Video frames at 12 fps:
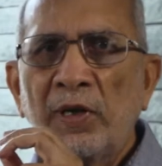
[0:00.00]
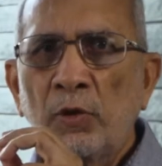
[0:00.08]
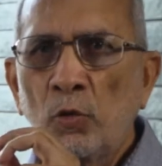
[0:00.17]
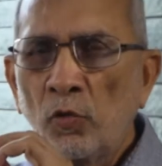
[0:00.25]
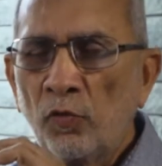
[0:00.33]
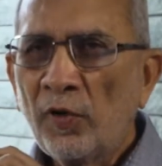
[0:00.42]

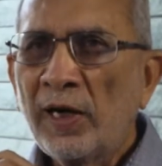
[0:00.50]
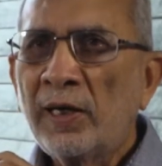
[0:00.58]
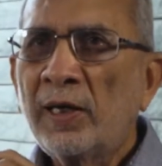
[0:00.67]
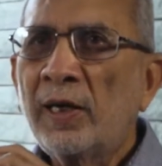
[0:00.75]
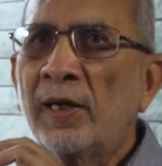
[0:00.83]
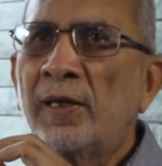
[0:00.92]
do
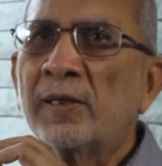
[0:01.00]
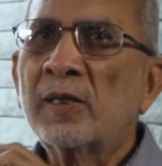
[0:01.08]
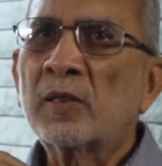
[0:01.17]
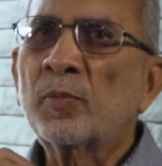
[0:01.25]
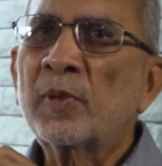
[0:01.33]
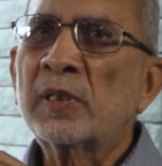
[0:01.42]
find any
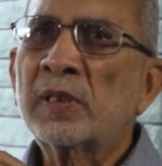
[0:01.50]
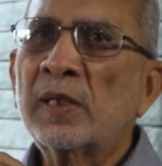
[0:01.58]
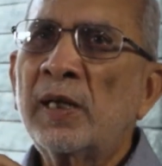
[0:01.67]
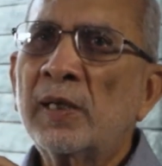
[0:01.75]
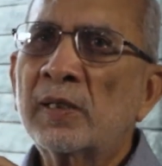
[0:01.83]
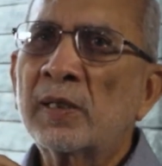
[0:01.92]
suspicious
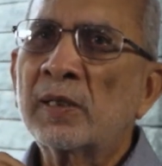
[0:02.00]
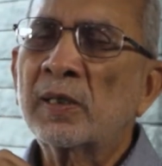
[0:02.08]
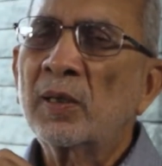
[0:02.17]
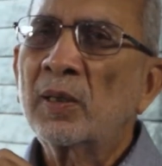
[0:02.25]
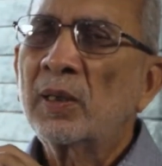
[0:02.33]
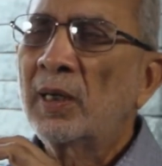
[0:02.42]
cases,
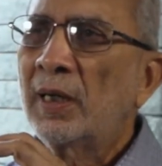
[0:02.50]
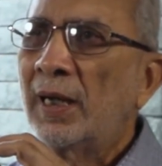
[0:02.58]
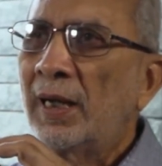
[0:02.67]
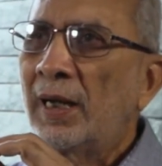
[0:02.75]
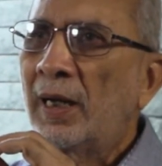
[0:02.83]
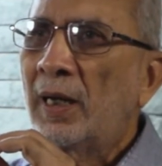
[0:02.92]

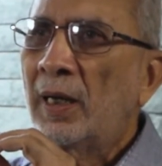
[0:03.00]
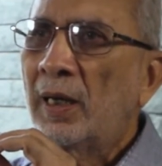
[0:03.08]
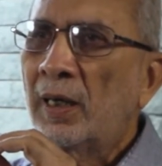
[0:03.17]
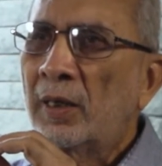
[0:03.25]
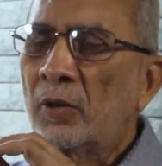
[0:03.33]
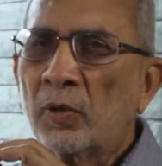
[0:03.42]

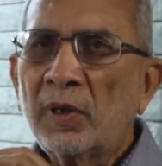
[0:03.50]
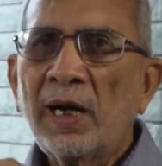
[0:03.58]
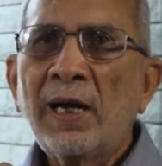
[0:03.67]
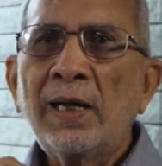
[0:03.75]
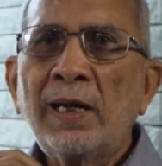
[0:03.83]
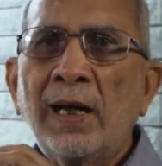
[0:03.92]
to
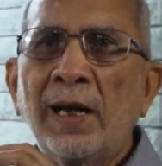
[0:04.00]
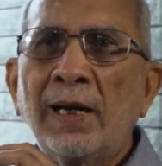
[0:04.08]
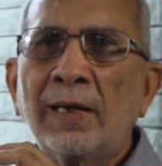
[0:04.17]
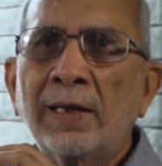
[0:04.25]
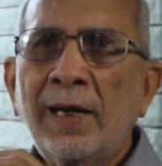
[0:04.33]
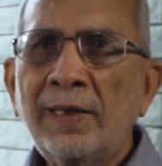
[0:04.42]
try
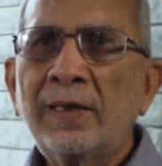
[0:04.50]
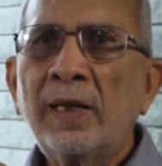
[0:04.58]
and get